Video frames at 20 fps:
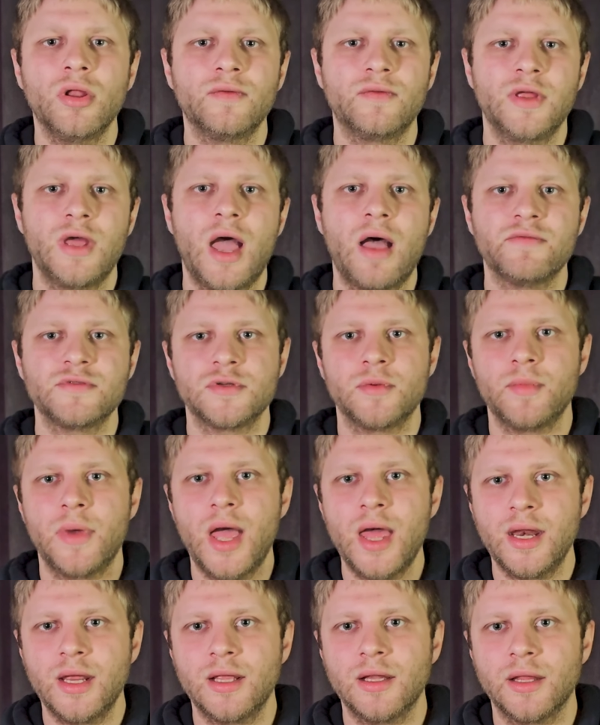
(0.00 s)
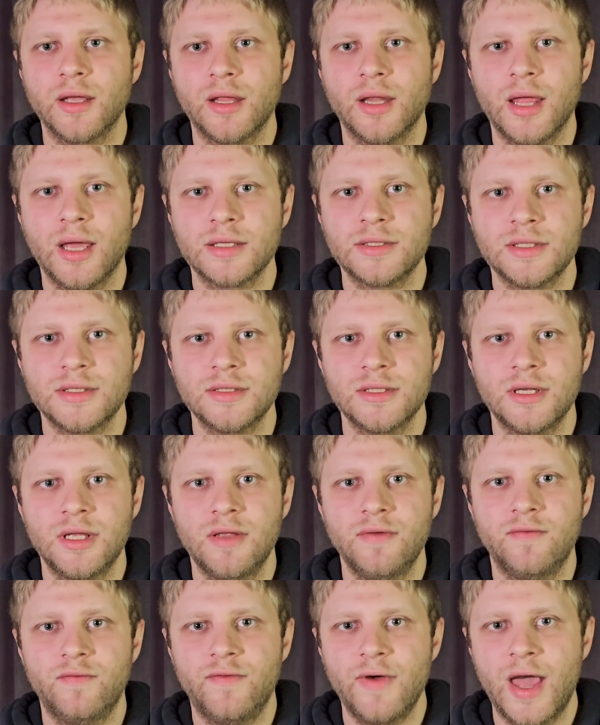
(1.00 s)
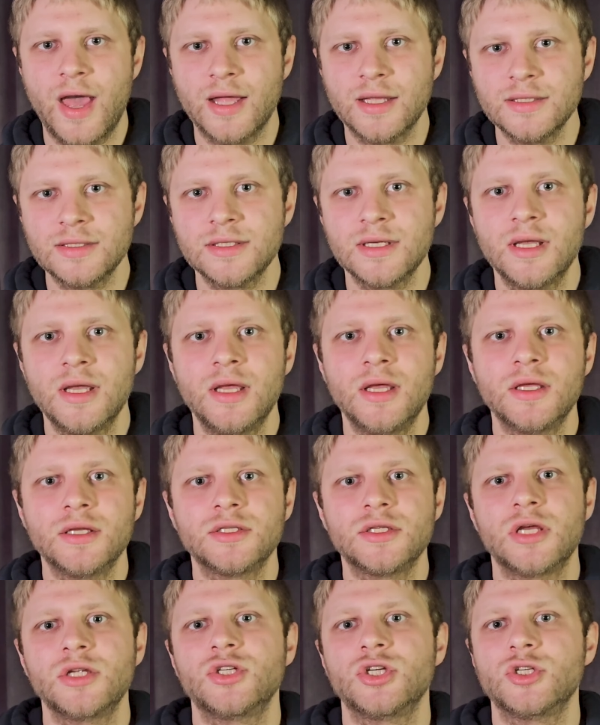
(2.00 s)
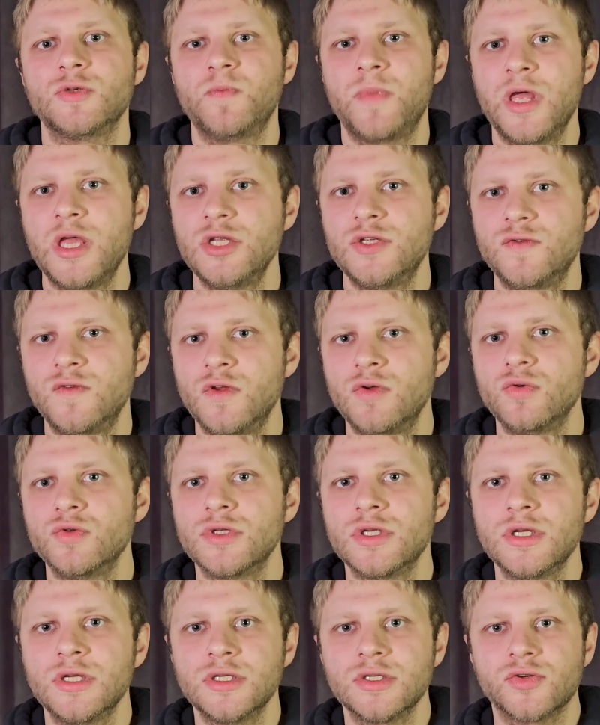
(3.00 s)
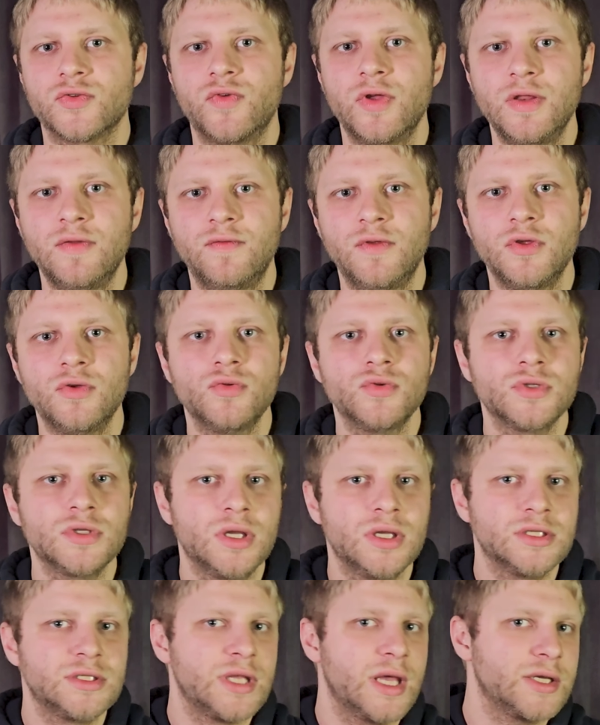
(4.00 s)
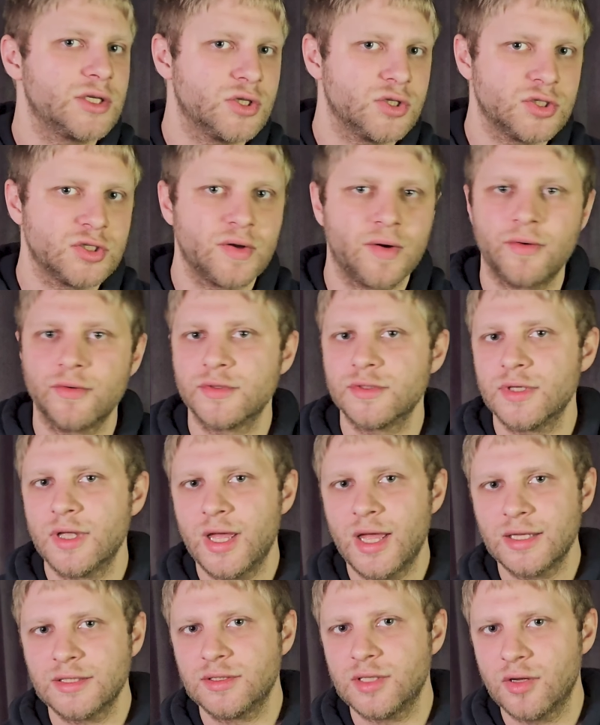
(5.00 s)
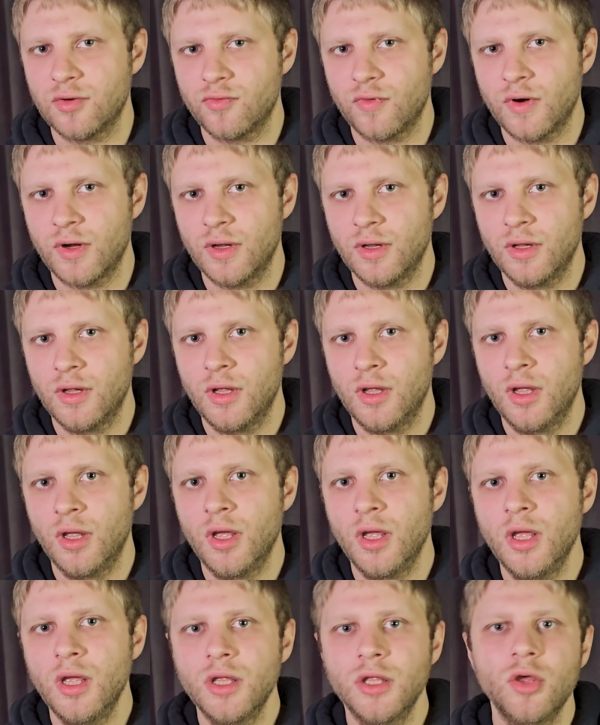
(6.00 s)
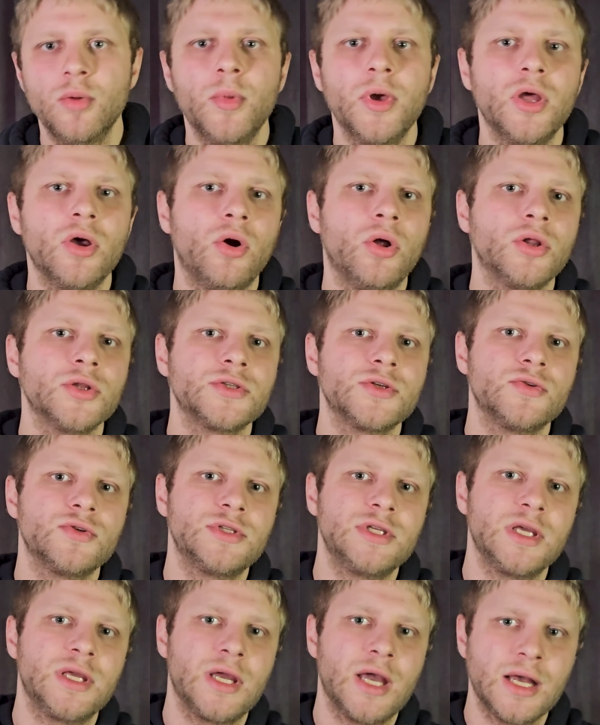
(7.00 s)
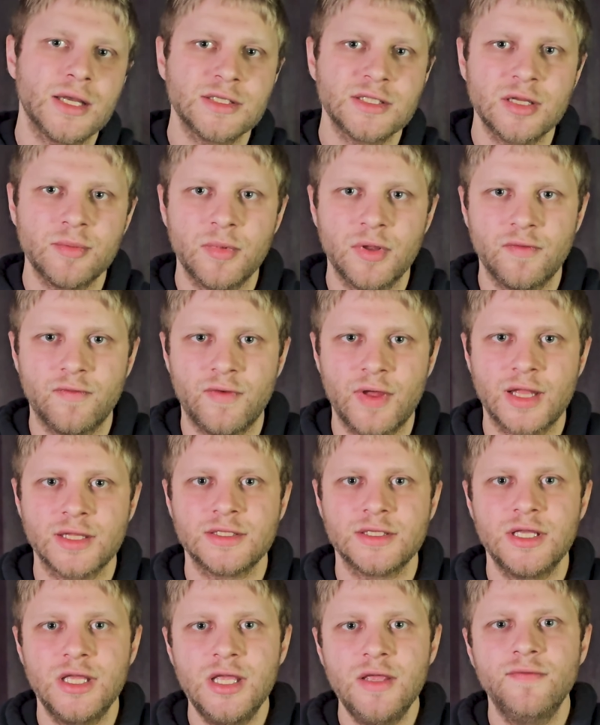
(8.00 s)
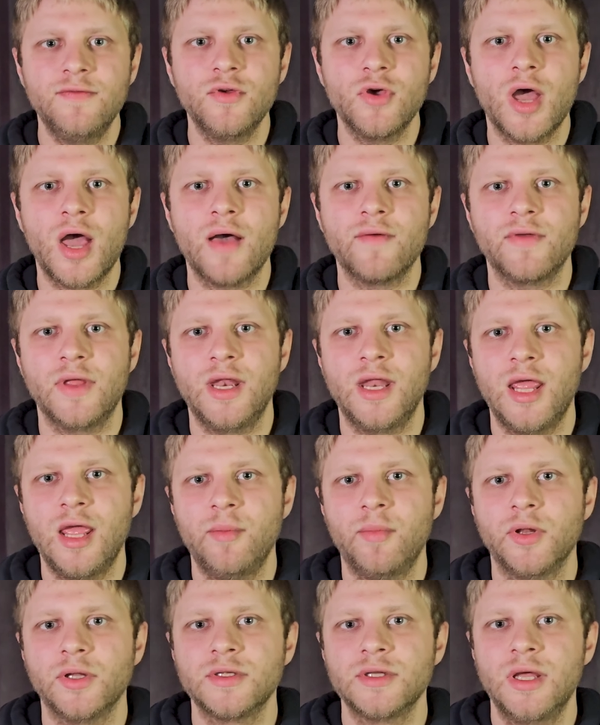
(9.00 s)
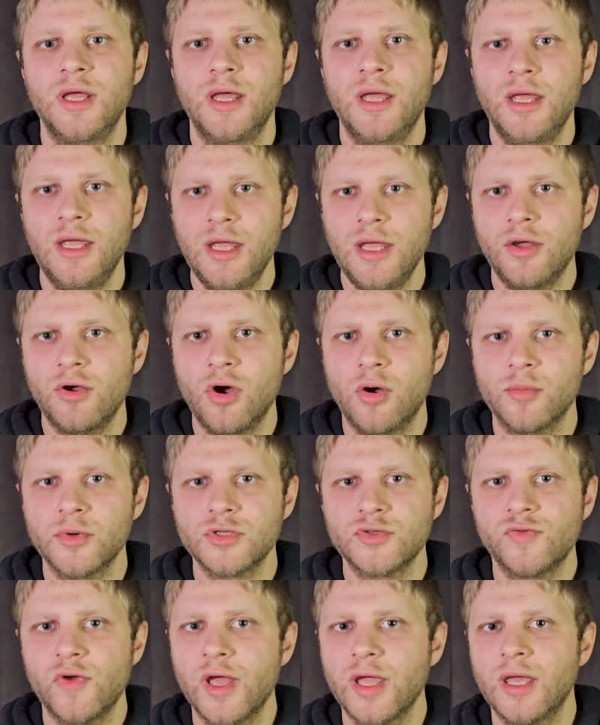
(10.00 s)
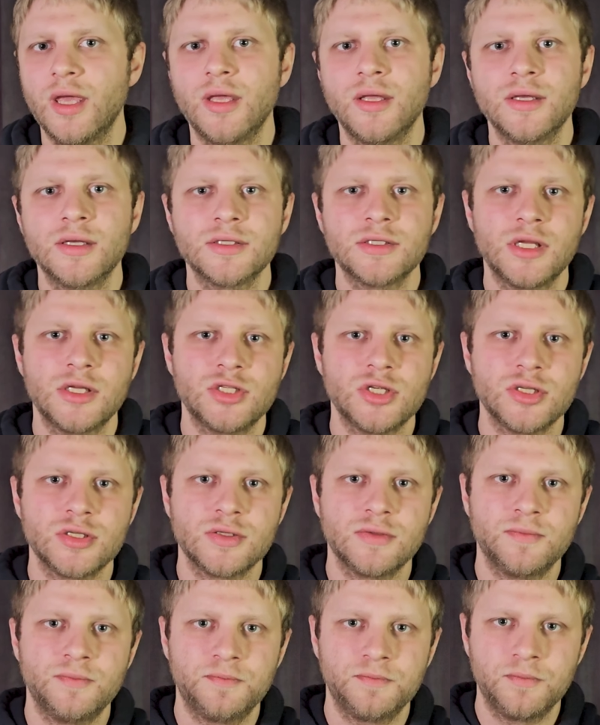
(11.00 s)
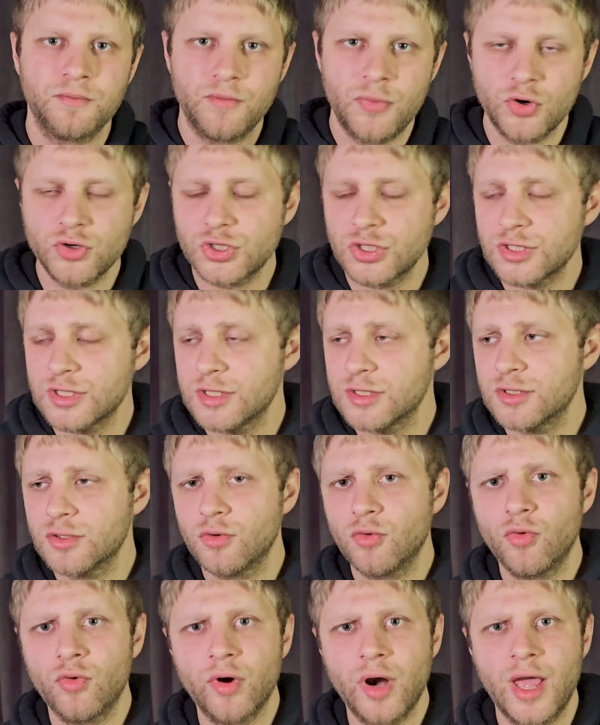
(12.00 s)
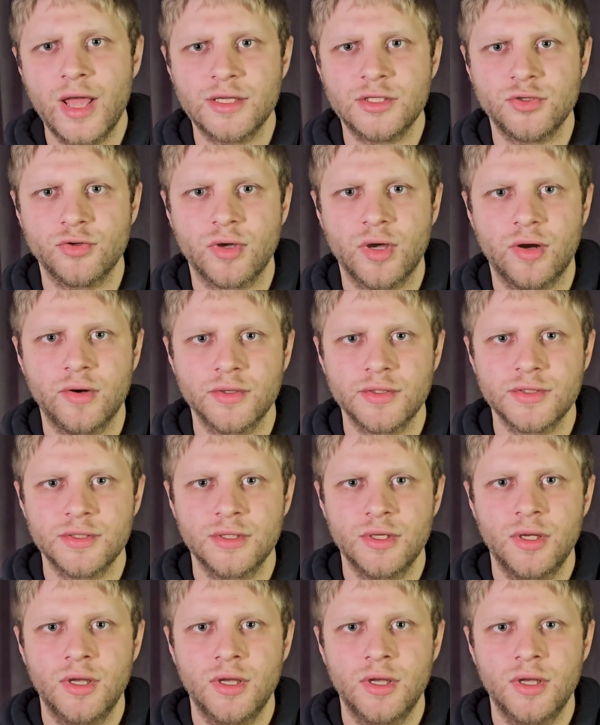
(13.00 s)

of the automatically collected events such as page views, screen views, session starts, etc. You may also see custom events if you have enabled e-commerce tracking such as purchases or add to carts,